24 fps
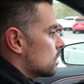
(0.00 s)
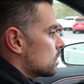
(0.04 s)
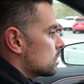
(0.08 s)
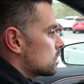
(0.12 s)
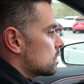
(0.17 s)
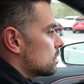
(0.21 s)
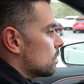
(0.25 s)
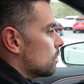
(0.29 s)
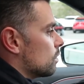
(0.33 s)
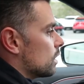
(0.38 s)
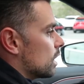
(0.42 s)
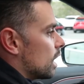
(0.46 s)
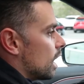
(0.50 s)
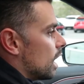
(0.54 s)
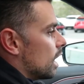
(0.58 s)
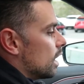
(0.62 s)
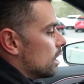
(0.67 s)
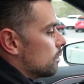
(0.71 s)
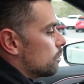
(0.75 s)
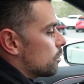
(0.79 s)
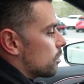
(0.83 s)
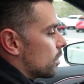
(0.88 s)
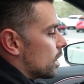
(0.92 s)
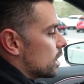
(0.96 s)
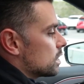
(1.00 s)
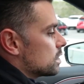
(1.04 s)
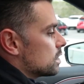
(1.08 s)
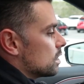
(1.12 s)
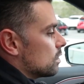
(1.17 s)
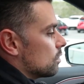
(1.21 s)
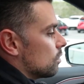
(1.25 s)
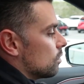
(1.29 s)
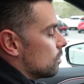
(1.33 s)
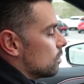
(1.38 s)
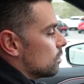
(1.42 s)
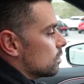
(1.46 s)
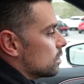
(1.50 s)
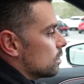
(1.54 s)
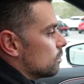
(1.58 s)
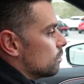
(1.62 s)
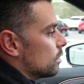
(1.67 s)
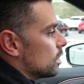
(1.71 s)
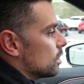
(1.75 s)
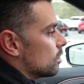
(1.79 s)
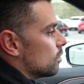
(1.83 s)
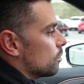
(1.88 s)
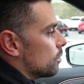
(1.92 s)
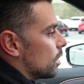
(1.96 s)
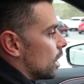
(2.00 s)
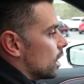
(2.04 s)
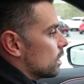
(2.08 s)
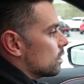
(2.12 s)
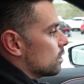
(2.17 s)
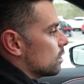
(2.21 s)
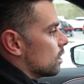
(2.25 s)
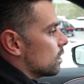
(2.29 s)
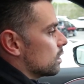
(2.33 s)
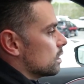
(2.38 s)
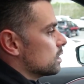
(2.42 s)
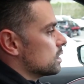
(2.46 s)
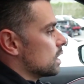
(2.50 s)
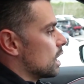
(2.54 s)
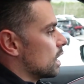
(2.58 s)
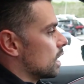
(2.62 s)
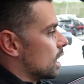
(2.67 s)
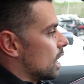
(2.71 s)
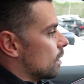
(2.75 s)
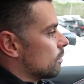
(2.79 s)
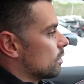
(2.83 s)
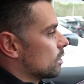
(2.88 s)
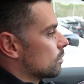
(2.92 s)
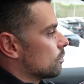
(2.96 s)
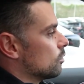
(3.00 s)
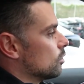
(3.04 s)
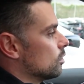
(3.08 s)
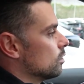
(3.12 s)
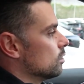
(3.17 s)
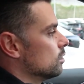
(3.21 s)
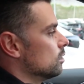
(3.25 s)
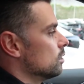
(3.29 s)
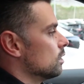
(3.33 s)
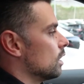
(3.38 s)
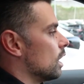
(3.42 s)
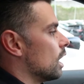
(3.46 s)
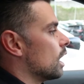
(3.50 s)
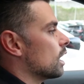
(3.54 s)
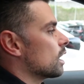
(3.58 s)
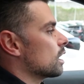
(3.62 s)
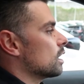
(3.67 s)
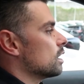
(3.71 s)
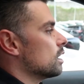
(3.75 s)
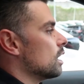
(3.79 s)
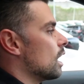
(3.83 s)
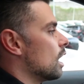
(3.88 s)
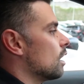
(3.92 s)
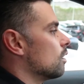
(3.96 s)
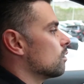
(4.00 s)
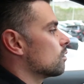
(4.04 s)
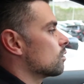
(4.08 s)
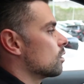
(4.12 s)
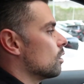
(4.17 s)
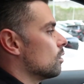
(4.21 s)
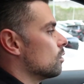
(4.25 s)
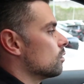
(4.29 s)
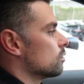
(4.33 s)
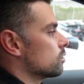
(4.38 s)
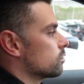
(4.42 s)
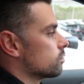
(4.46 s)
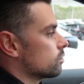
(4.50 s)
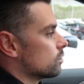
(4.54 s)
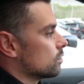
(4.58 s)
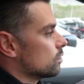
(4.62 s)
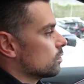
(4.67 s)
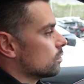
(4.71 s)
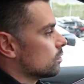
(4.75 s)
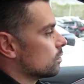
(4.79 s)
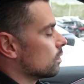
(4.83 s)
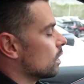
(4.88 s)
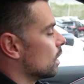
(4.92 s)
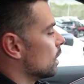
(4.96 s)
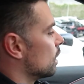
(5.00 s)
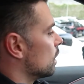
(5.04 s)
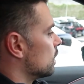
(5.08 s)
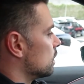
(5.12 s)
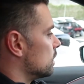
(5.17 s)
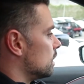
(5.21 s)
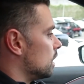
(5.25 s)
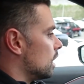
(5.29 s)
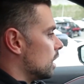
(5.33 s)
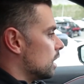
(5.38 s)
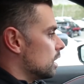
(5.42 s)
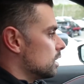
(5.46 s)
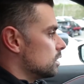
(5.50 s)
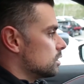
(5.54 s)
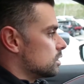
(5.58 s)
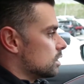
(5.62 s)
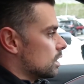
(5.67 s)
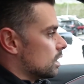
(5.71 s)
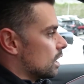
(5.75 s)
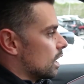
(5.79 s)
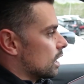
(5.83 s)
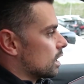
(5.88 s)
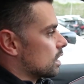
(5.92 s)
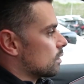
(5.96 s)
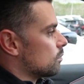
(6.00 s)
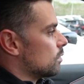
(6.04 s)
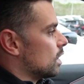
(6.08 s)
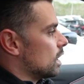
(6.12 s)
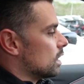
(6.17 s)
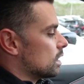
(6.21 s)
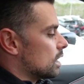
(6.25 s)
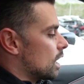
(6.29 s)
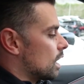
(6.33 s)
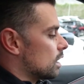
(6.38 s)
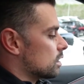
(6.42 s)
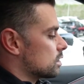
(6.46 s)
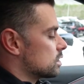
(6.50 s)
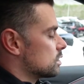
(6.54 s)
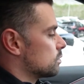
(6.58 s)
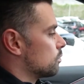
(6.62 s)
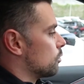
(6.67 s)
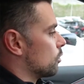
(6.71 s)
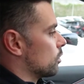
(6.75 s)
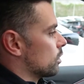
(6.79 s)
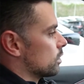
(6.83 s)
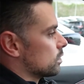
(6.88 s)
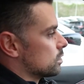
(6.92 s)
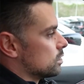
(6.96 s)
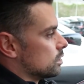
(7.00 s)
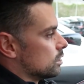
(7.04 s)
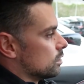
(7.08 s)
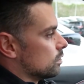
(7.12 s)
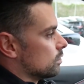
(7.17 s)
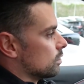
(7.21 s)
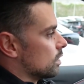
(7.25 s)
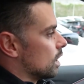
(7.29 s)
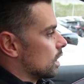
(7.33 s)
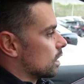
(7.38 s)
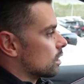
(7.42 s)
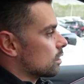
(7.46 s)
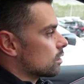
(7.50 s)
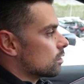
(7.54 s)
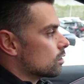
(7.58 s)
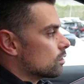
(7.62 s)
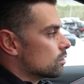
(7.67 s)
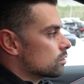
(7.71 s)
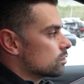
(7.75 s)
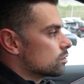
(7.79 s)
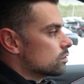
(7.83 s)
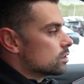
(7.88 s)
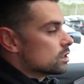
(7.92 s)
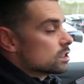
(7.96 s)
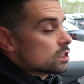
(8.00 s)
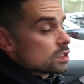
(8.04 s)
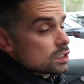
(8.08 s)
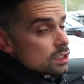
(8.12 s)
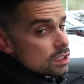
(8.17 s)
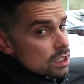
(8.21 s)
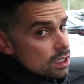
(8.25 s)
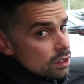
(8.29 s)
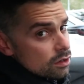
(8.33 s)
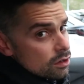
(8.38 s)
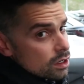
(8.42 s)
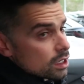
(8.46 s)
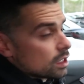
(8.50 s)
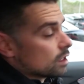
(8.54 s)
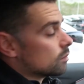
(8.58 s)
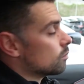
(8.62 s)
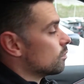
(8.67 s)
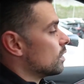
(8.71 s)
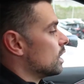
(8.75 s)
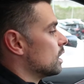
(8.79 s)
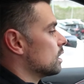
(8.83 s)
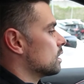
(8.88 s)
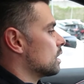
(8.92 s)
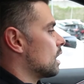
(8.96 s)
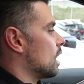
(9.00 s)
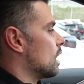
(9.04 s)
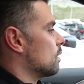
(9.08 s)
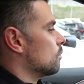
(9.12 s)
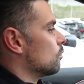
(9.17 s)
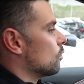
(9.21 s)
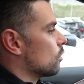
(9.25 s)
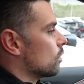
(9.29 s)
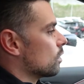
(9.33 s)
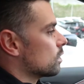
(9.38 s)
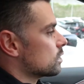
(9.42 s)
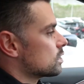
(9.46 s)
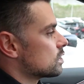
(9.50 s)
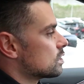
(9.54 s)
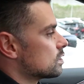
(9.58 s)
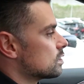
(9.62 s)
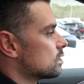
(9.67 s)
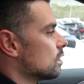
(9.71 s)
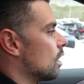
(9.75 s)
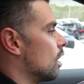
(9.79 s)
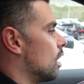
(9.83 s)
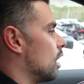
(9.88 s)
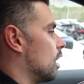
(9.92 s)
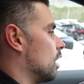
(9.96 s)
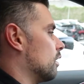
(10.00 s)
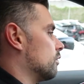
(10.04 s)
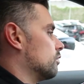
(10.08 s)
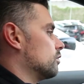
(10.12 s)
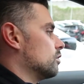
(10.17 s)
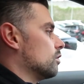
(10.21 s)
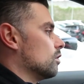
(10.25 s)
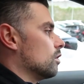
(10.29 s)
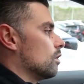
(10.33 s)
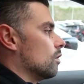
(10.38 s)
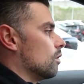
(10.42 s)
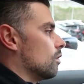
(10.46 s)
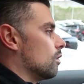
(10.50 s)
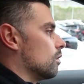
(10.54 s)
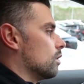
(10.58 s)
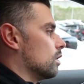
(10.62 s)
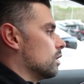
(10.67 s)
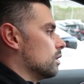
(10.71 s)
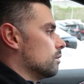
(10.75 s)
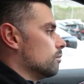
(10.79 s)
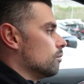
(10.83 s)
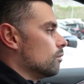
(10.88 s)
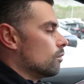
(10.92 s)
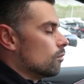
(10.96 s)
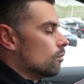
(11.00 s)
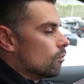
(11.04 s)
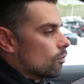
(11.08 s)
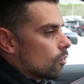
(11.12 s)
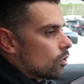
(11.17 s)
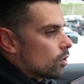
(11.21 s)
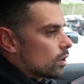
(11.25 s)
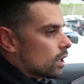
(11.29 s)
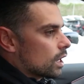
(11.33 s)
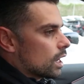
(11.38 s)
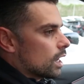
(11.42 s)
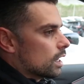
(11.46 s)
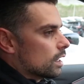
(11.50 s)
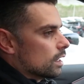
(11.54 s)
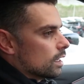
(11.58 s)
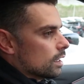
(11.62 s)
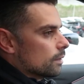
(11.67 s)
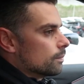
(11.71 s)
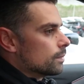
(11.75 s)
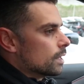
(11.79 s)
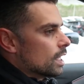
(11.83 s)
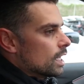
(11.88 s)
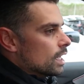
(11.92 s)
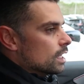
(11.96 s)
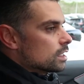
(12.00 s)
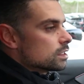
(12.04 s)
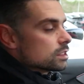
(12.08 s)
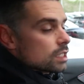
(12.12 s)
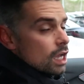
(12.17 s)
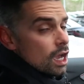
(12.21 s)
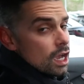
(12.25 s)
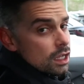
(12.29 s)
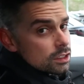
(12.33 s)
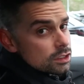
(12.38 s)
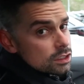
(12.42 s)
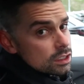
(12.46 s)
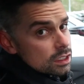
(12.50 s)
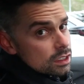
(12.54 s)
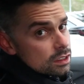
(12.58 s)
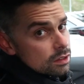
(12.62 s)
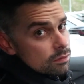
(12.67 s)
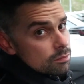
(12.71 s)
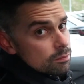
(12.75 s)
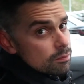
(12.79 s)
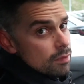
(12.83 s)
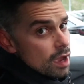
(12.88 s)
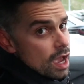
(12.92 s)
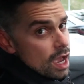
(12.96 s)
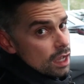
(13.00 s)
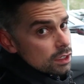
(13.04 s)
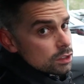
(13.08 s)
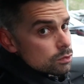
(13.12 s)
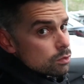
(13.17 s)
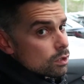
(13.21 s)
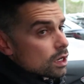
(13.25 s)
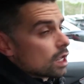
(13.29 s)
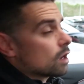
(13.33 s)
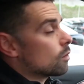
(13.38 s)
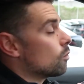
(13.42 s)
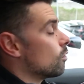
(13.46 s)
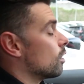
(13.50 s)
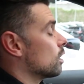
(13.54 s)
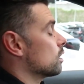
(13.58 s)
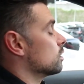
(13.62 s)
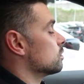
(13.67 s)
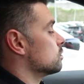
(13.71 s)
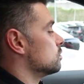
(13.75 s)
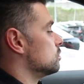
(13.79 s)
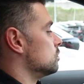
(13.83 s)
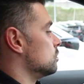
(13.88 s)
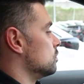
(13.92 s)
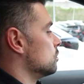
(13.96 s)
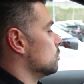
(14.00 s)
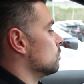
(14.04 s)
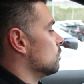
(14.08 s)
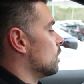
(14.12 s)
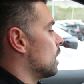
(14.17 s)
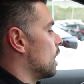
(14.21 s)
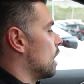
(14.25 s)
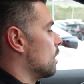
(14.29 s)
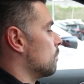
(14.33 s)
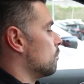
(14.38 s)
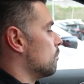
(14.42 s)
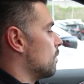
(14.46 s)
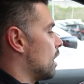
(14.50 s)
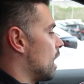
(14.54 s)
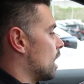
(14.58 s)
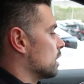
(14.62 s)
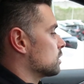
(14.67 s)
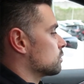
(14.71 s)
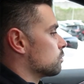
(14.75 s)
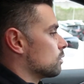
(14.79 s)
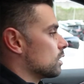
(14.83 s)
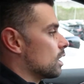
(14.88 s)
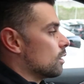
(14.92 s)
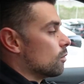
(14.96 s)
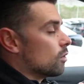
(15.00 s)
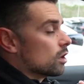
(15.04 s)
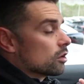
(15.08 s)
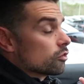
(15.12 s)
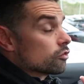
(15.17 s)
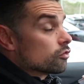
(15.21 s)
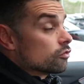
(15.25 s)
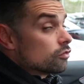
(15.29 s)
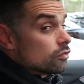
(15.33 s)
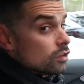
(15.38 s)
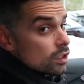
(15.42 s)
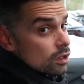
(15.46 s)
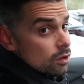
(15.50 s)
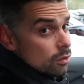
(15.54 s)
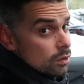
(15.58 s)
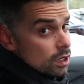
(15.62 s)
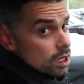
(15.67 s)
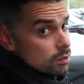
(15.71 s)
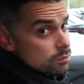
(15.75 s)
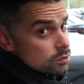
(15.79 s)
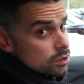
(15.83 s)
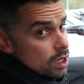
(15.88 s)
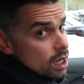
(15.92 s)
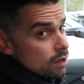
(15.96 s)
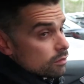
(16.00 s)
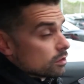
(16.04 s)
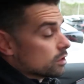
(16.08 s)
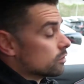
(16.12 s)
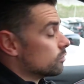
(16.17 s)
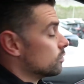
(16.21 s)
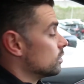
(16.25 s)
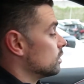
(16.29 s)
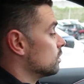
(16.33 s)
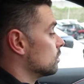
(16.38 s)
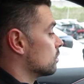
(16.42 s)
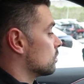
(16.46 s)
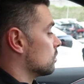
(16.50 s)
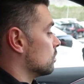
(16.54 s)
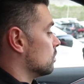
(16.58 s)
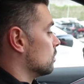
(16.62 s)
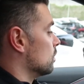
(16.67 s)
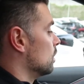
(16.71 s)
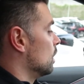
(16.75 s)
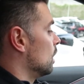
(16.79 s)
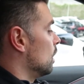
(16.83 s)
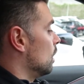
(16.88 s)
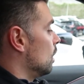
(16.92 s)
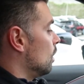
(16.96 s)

So when I press and hold the middle button on the dynamic mode, I can now go through the engine, I can make that a sport tune. I can go through the steering and make that more soft or more kind of touchy to match what I want to do and match what I want to feel when I'm driving the vehicle.